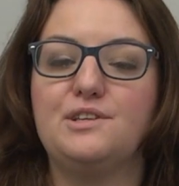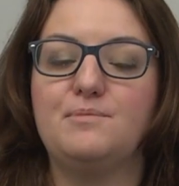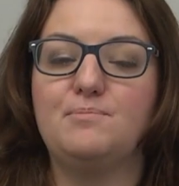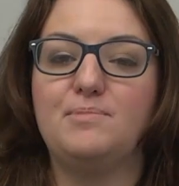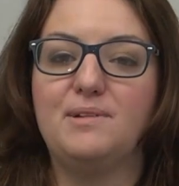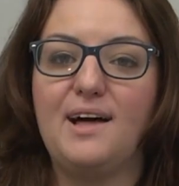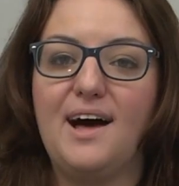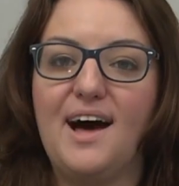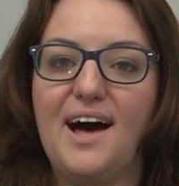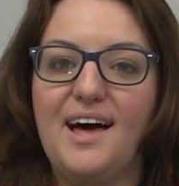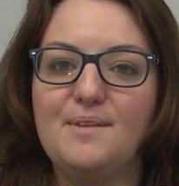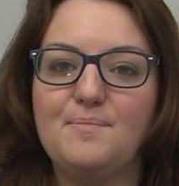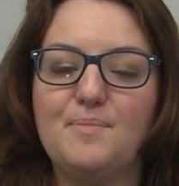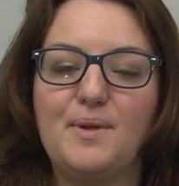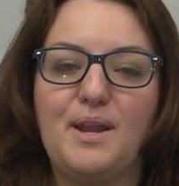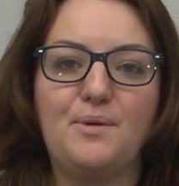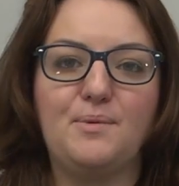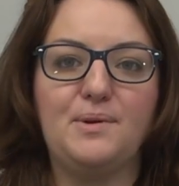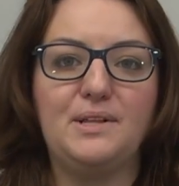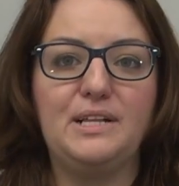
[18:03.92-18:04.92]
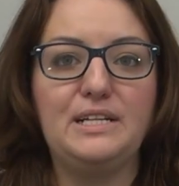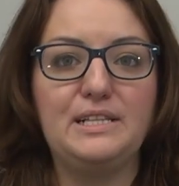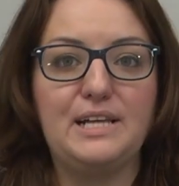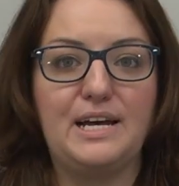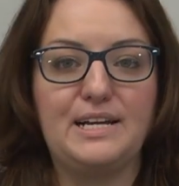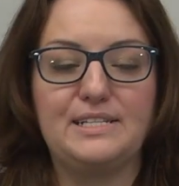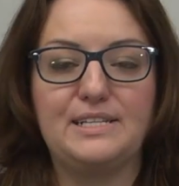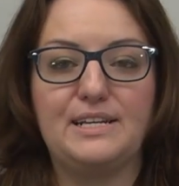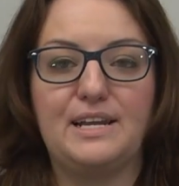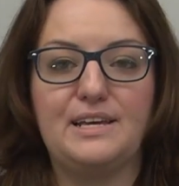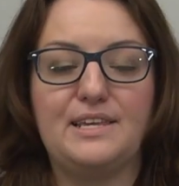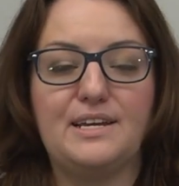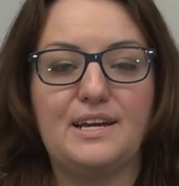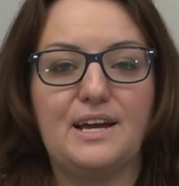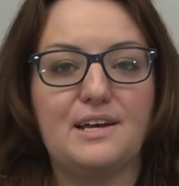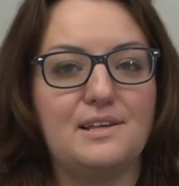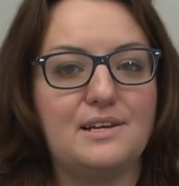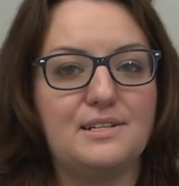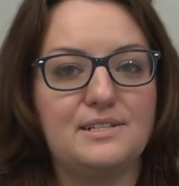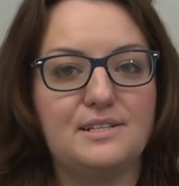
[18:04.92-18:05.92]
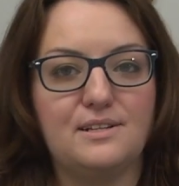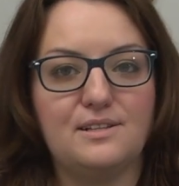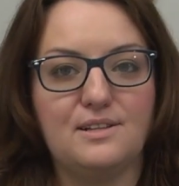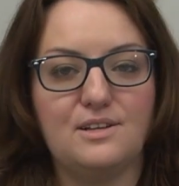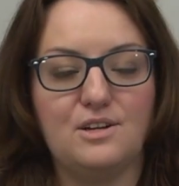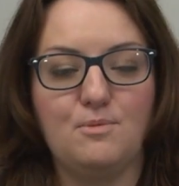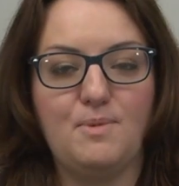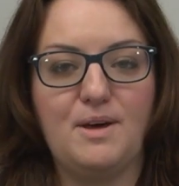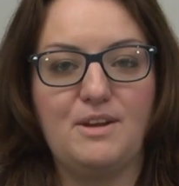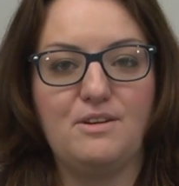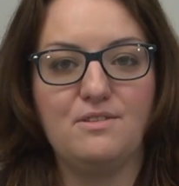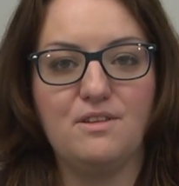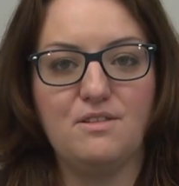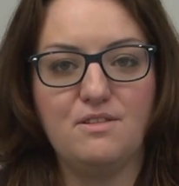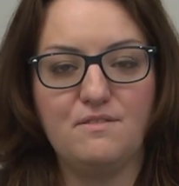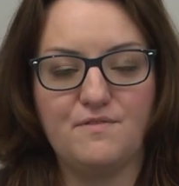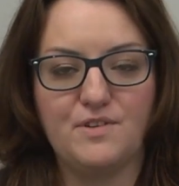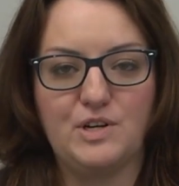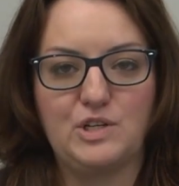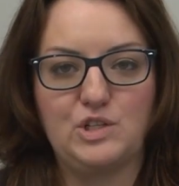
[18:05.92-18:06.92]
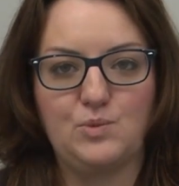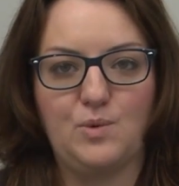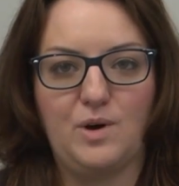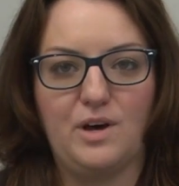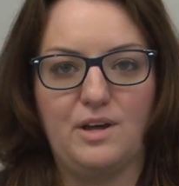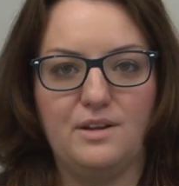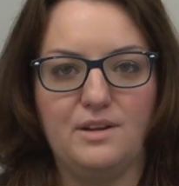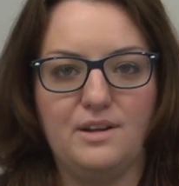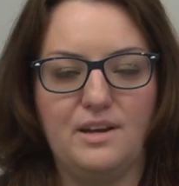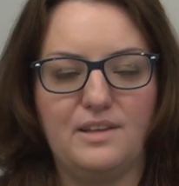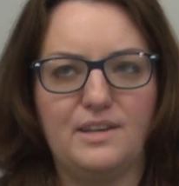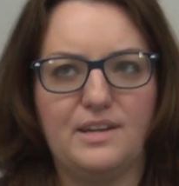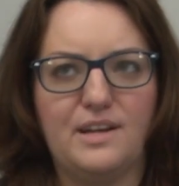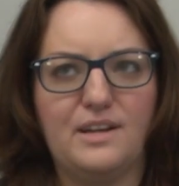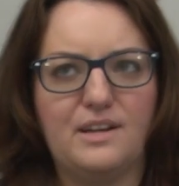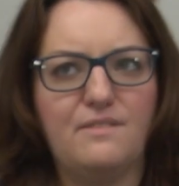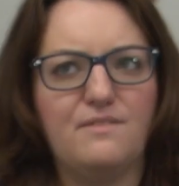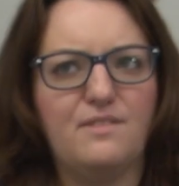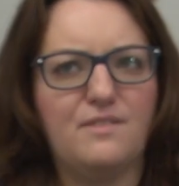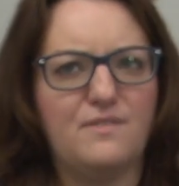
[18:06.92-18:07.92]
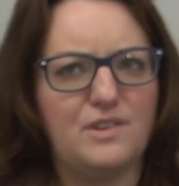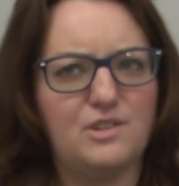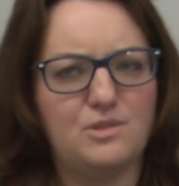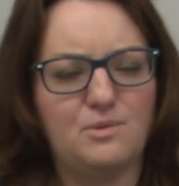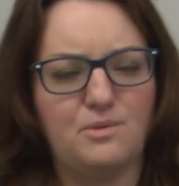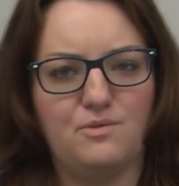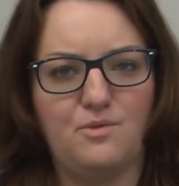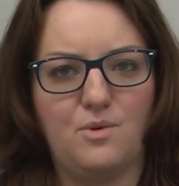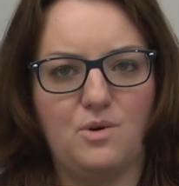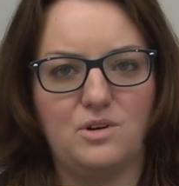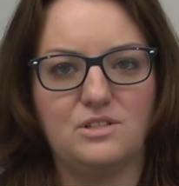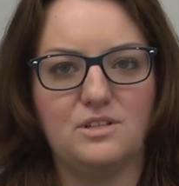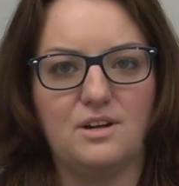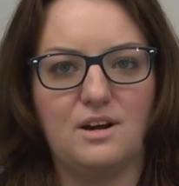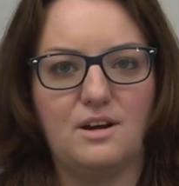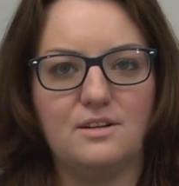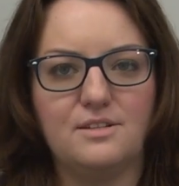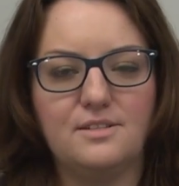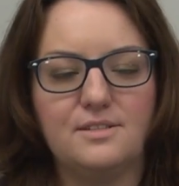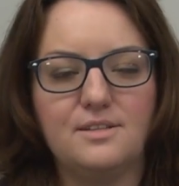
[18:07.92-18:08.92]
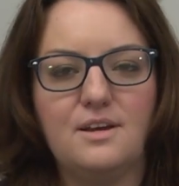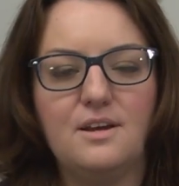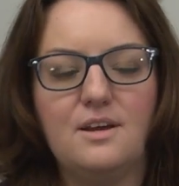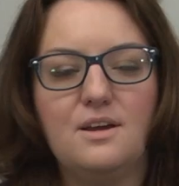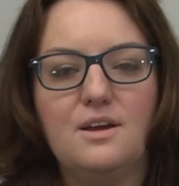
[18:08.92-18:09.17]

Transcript: the plot, but I really liked it. I think I liked it a little better than the first one. I think I gave the first one 4 stars.